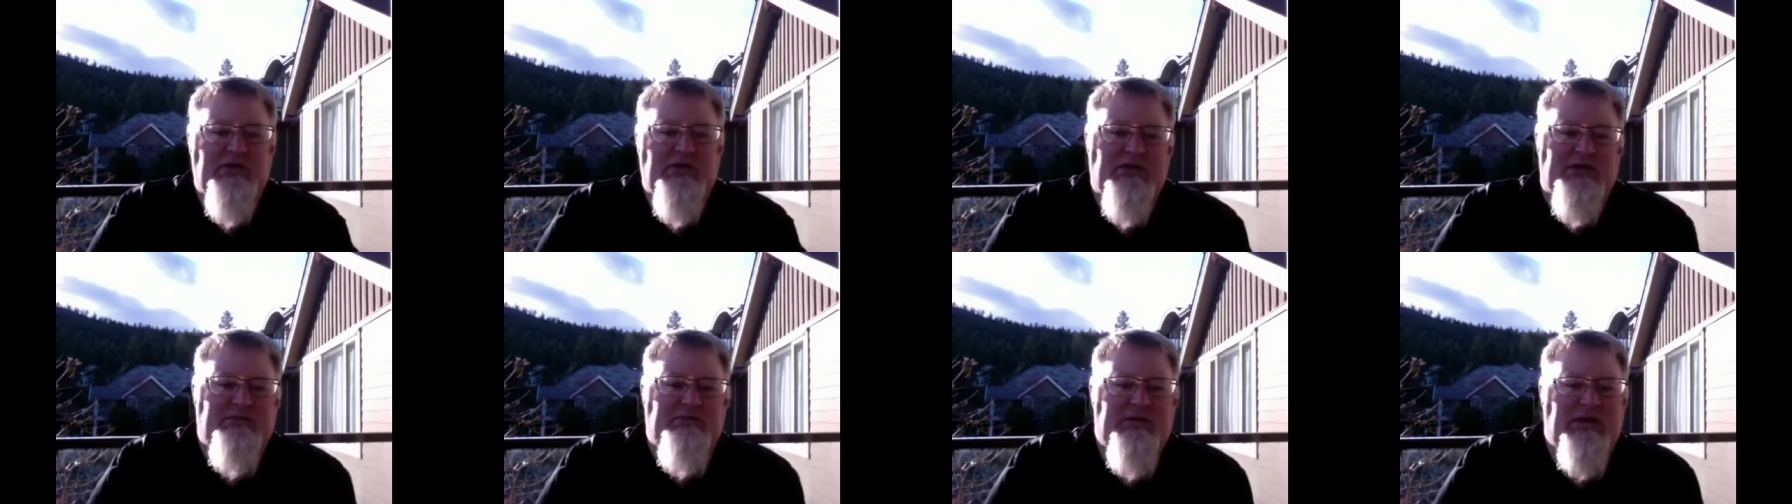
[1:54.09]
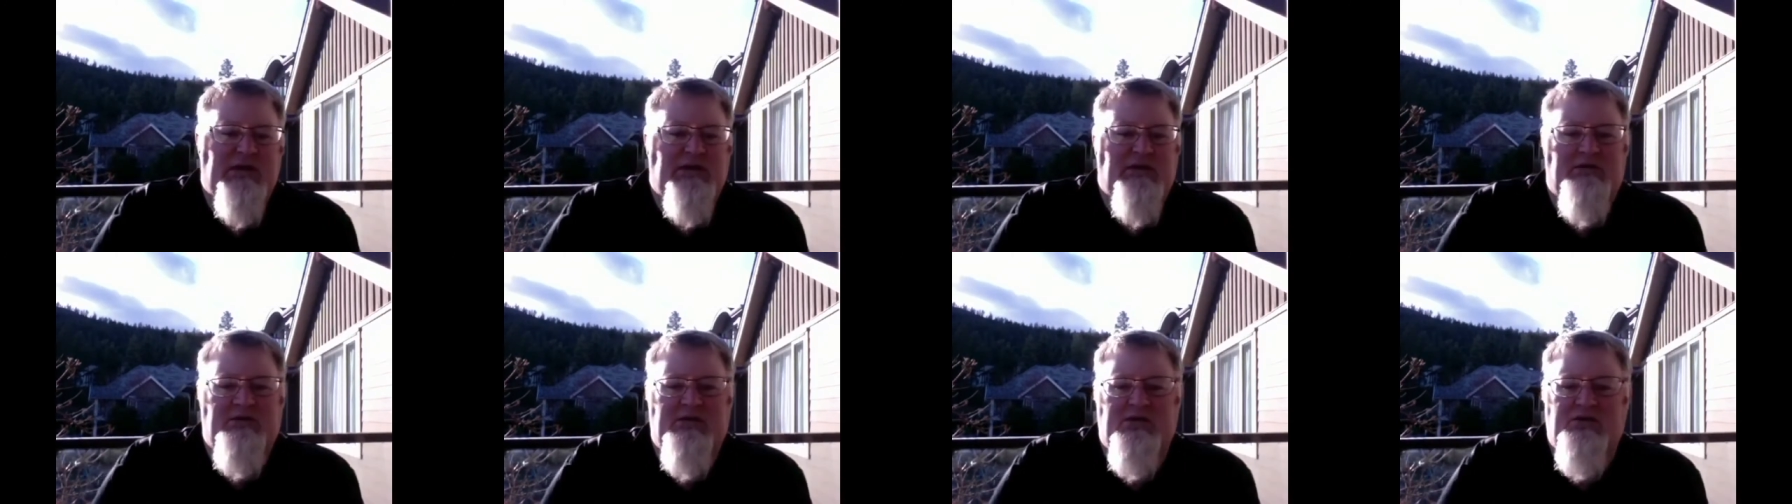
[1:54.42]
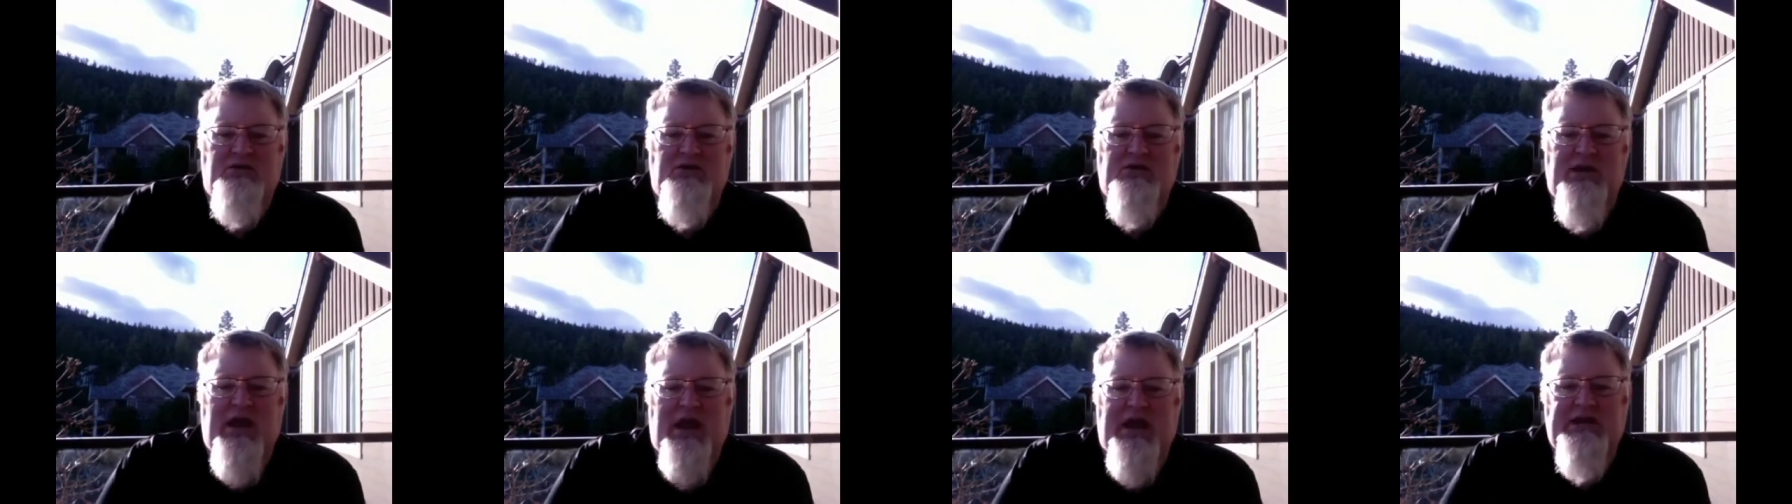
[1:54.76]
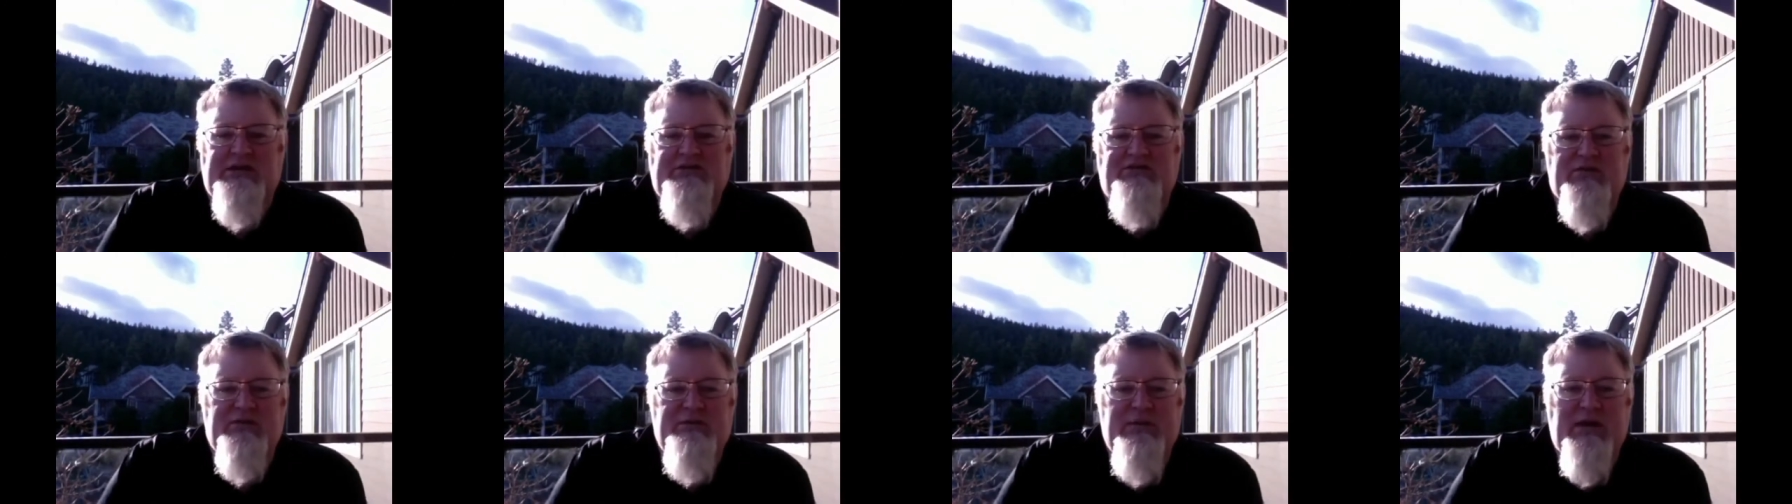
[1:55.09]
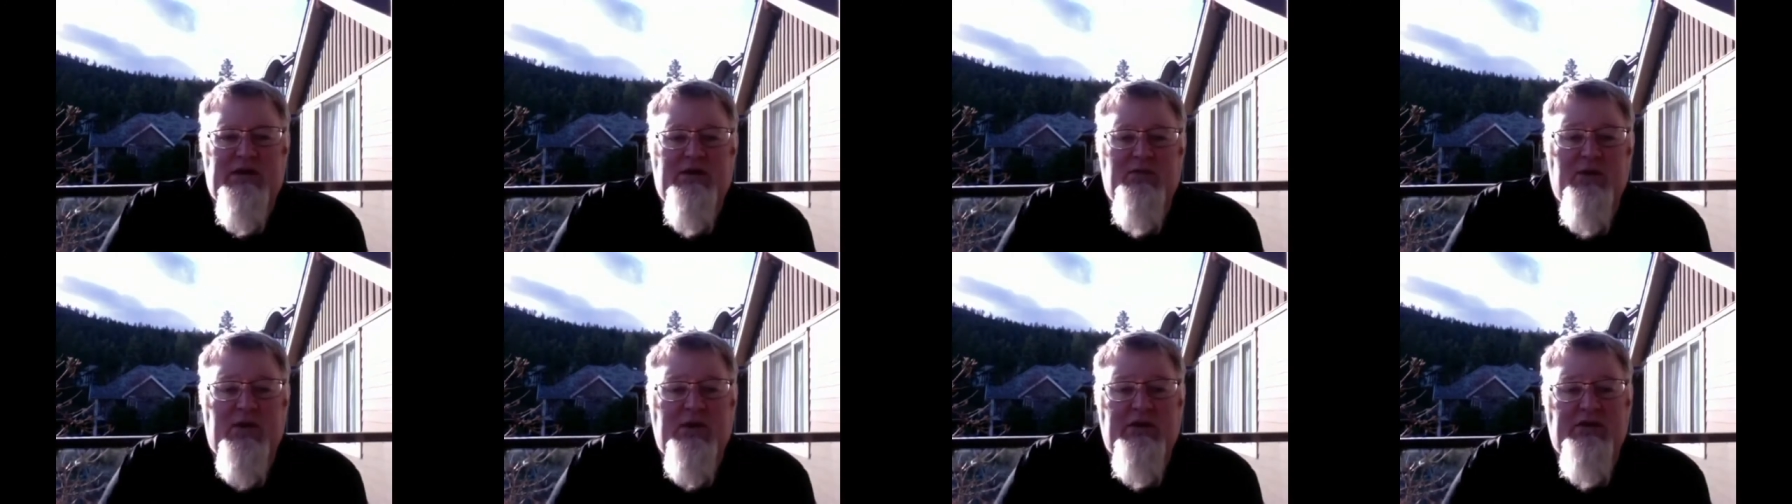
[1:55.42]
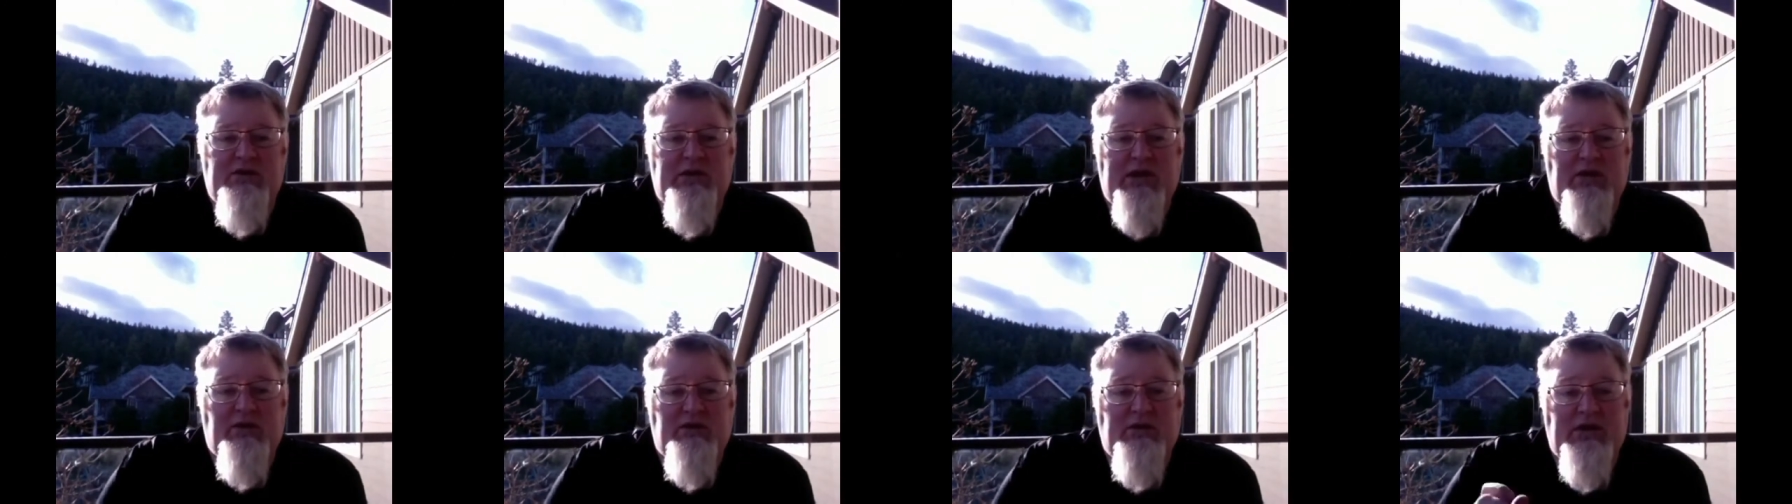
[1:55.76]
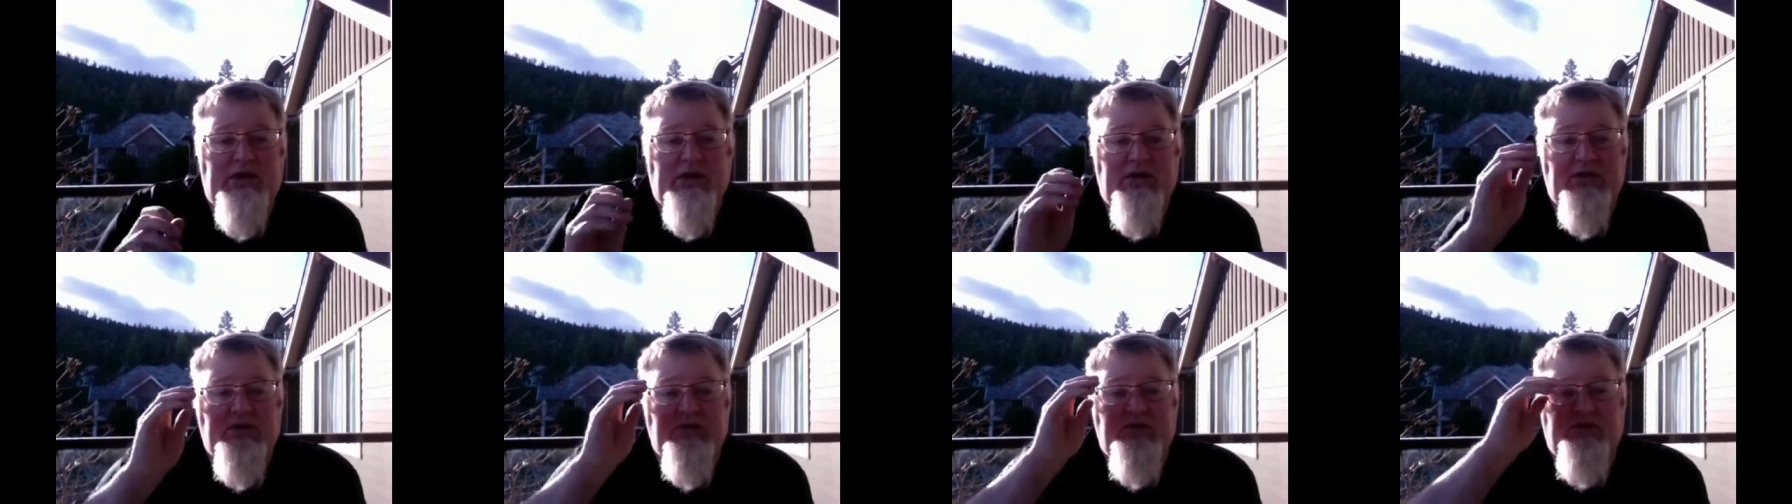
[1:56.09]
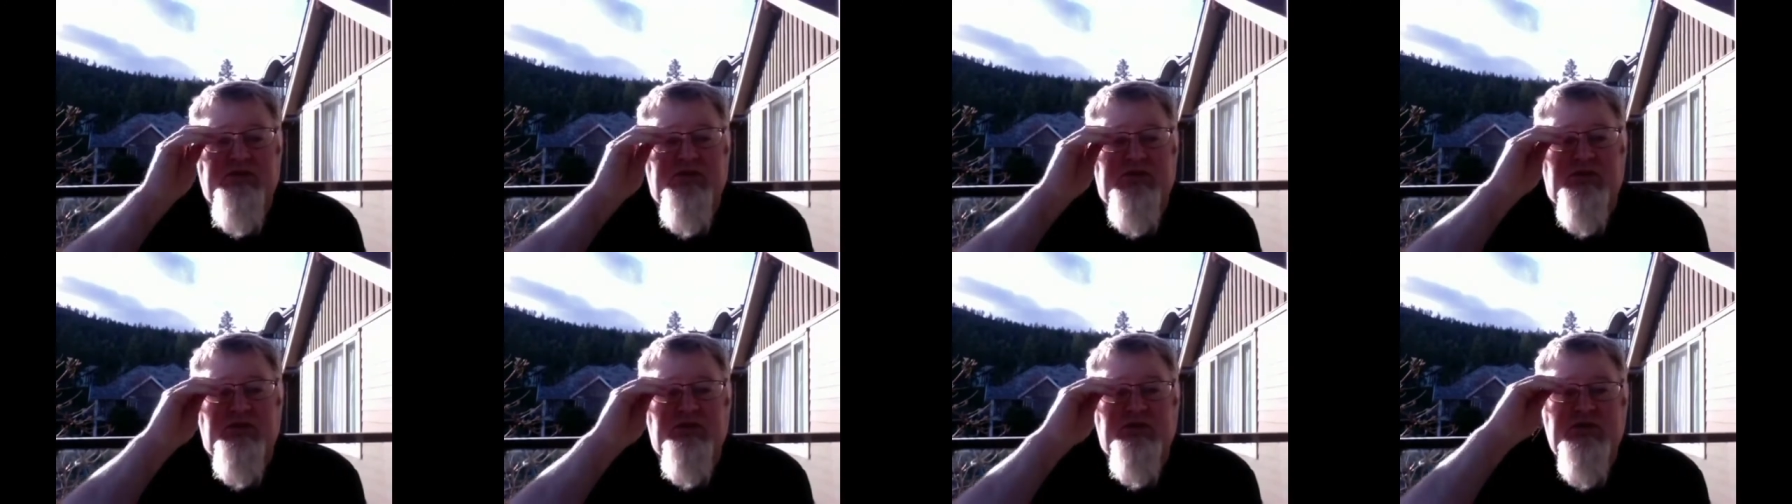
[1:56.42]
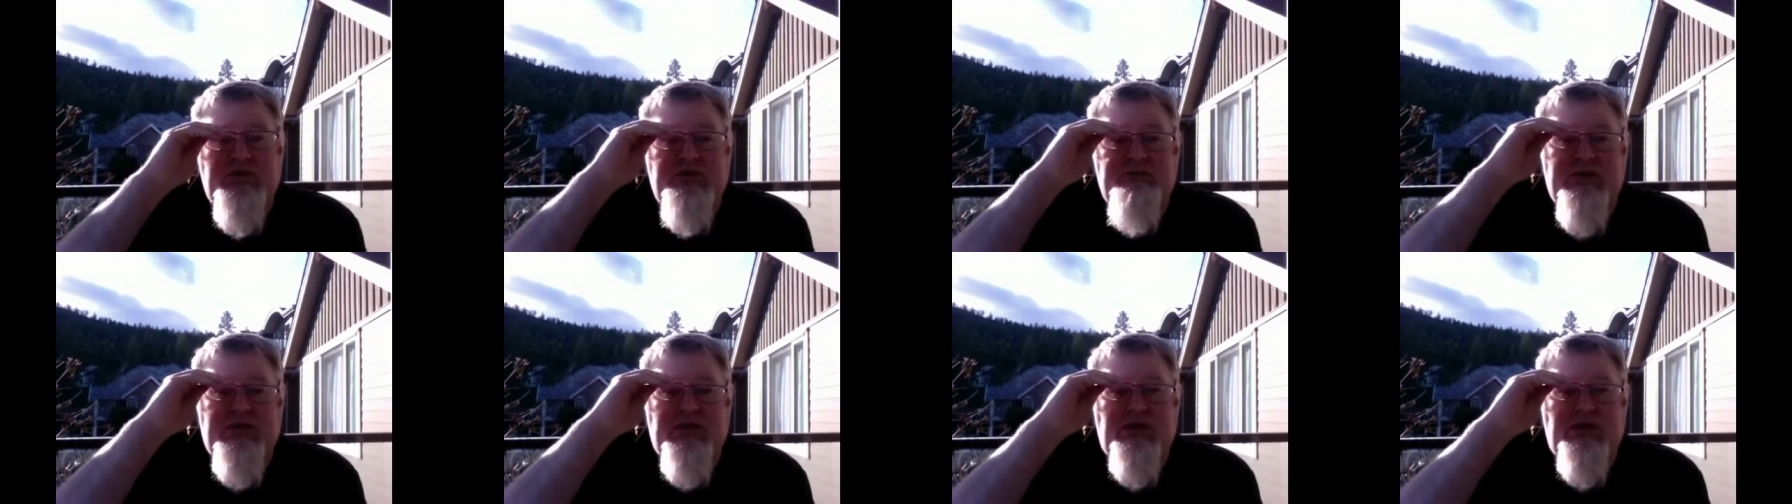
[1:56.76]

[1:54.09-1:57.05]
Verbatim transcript: I mean, you couldn't ask for better weather down here. So look at my